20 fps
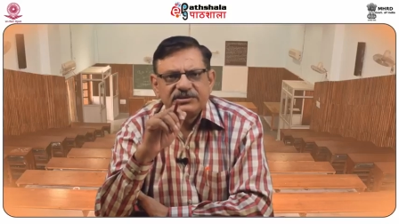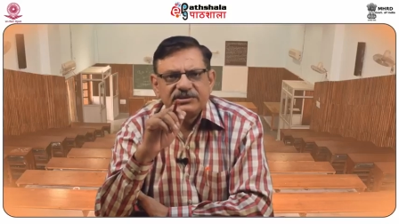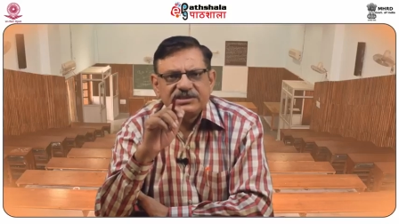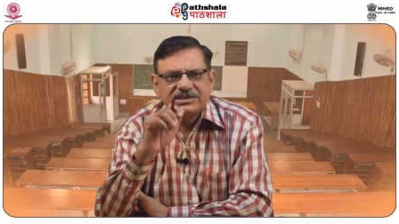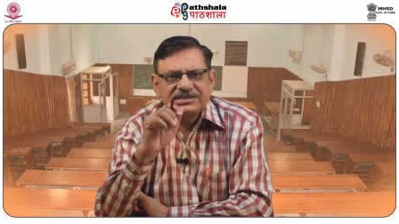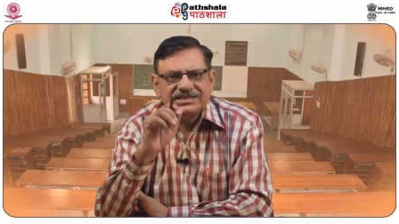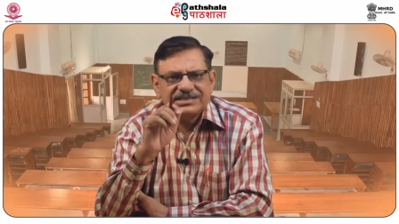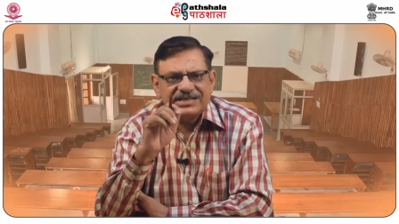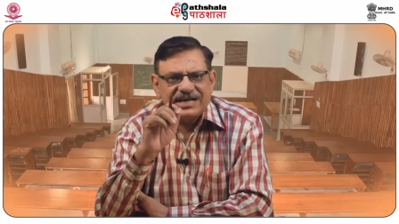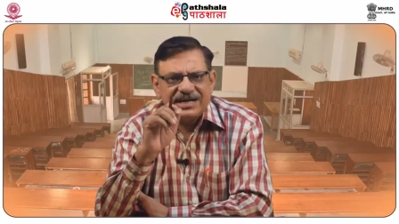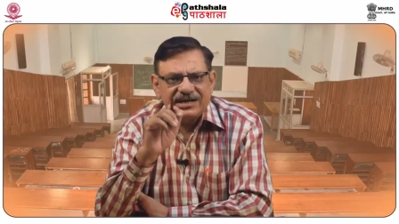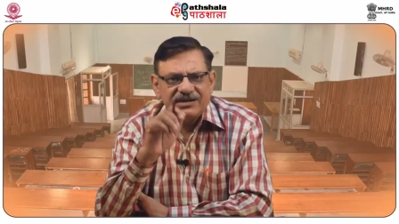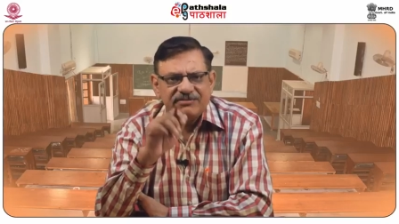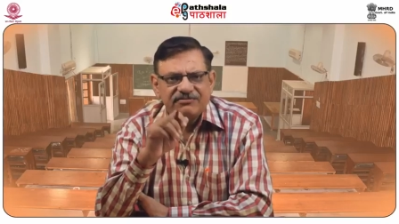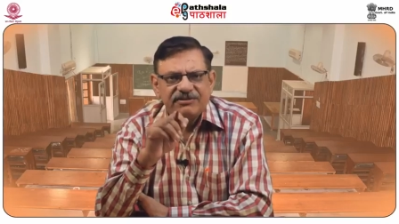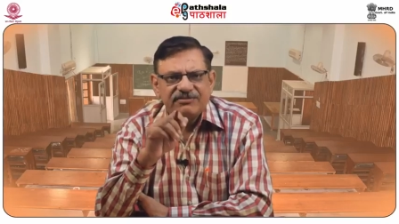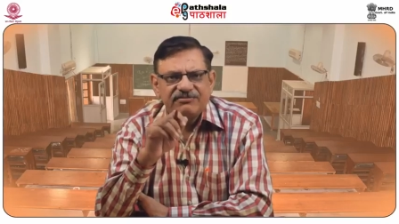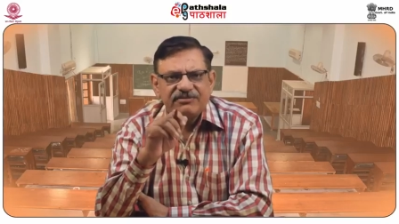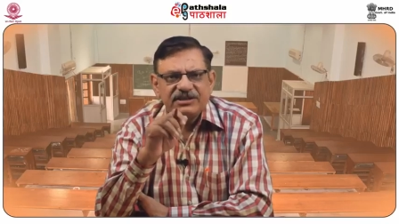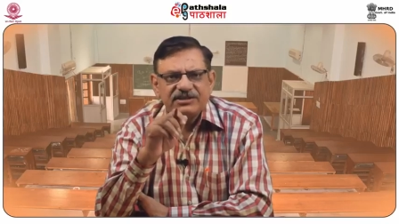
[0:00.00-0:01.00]
the standing
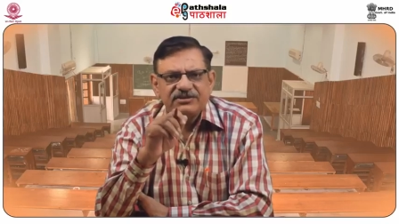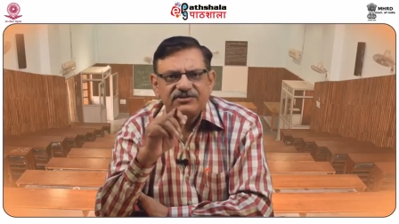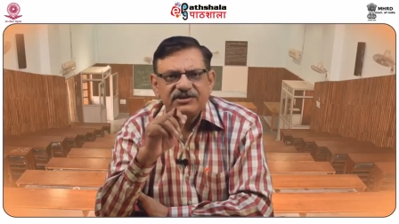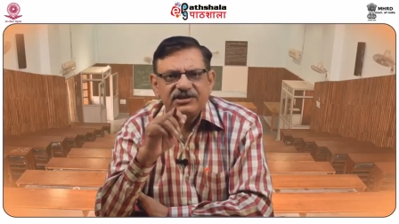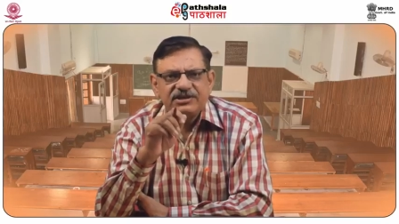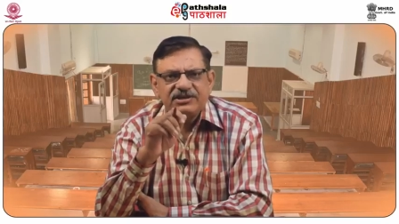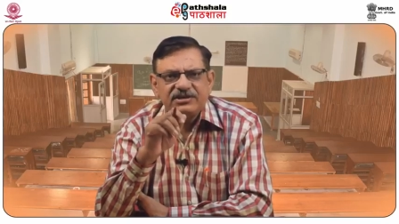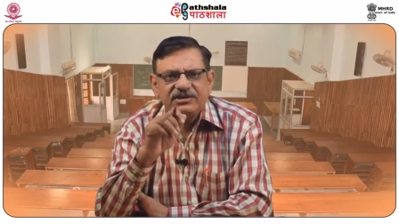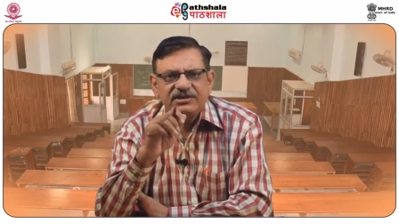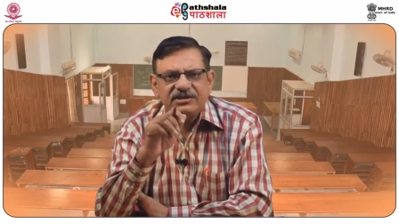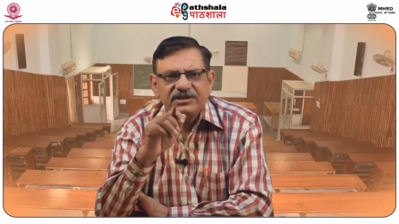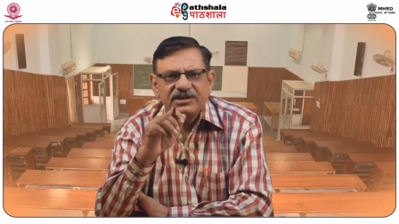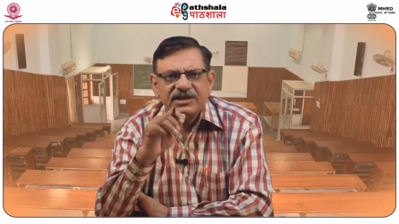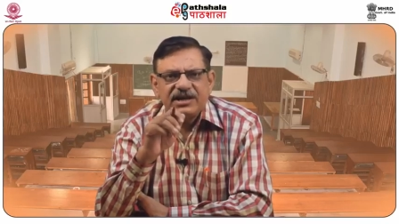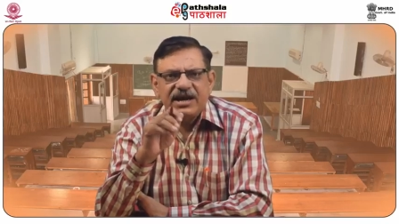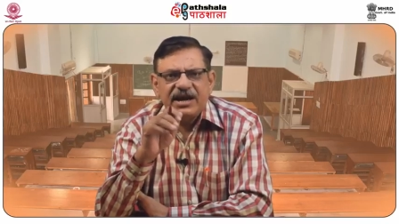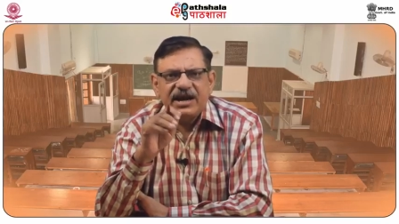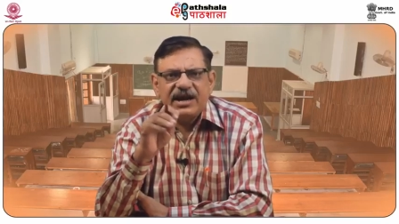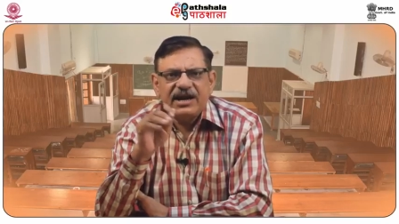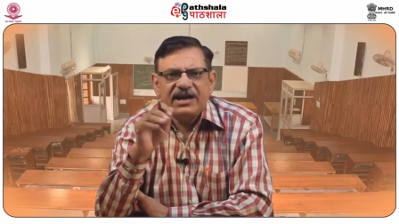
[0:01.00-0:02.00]
wave resonator
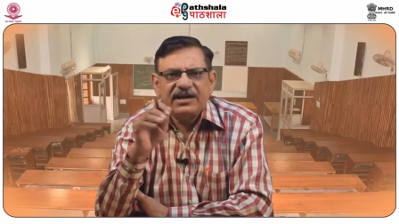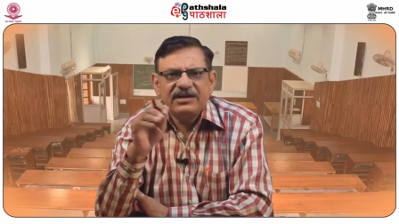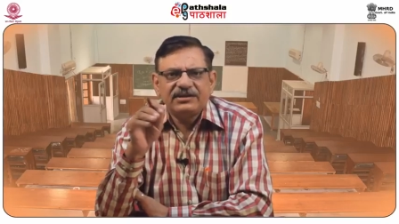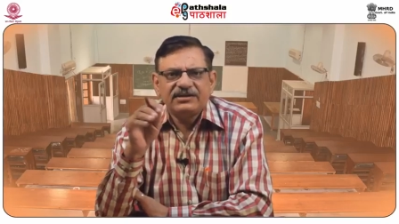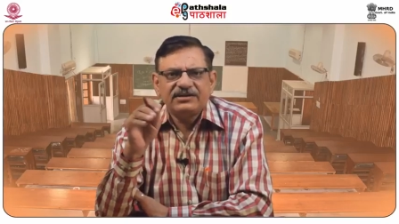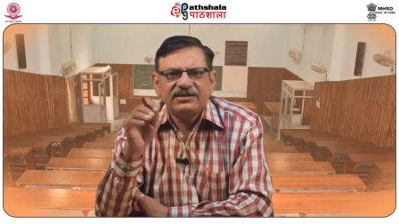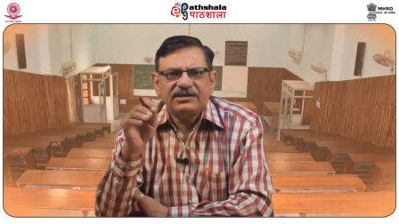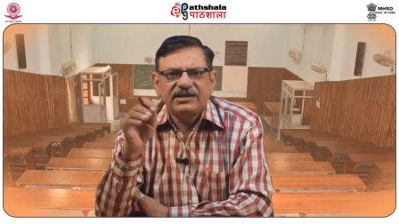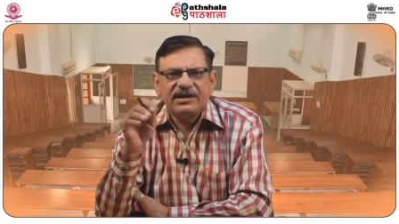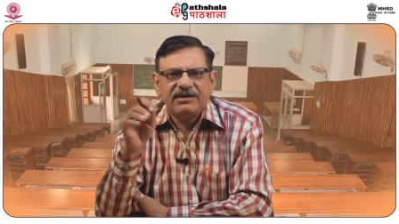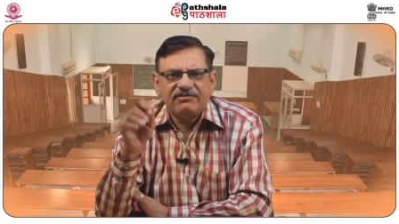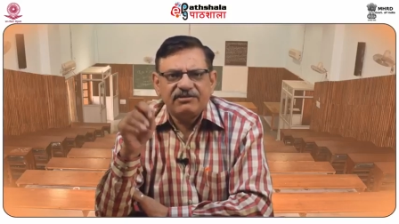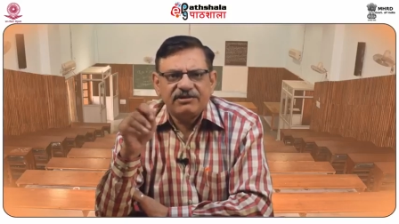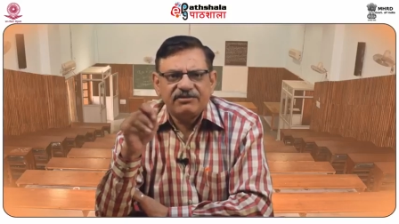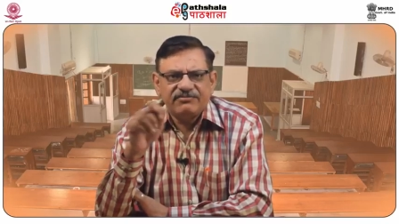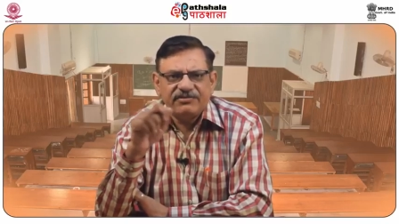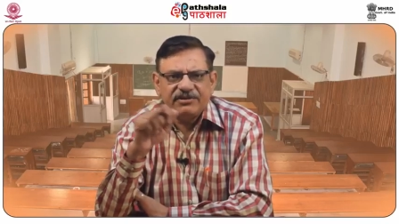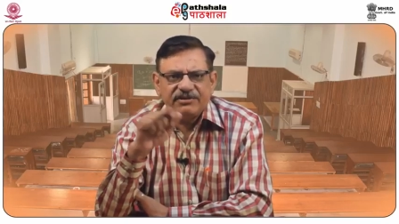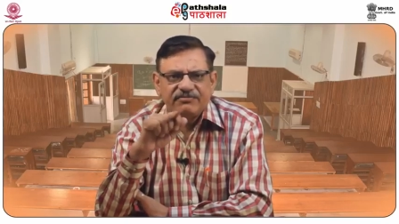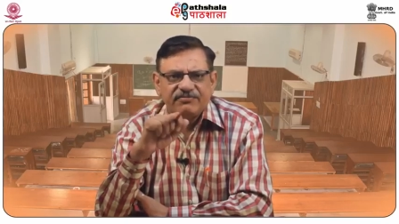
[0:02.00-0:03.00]
and the
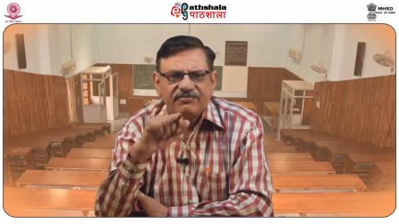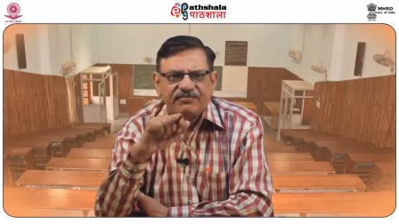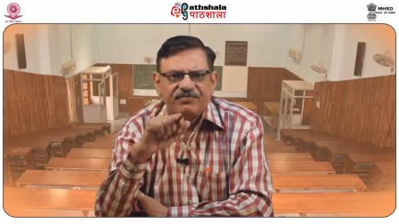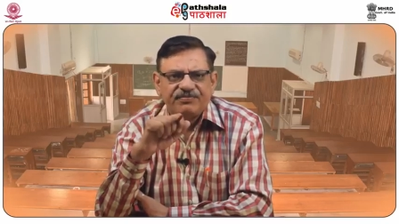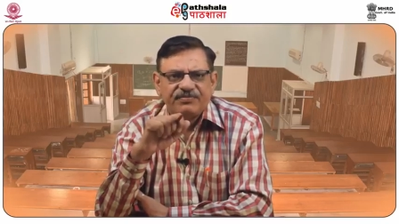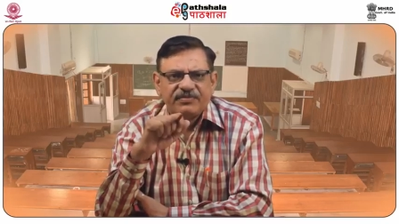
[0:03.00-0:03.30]
traveling wave.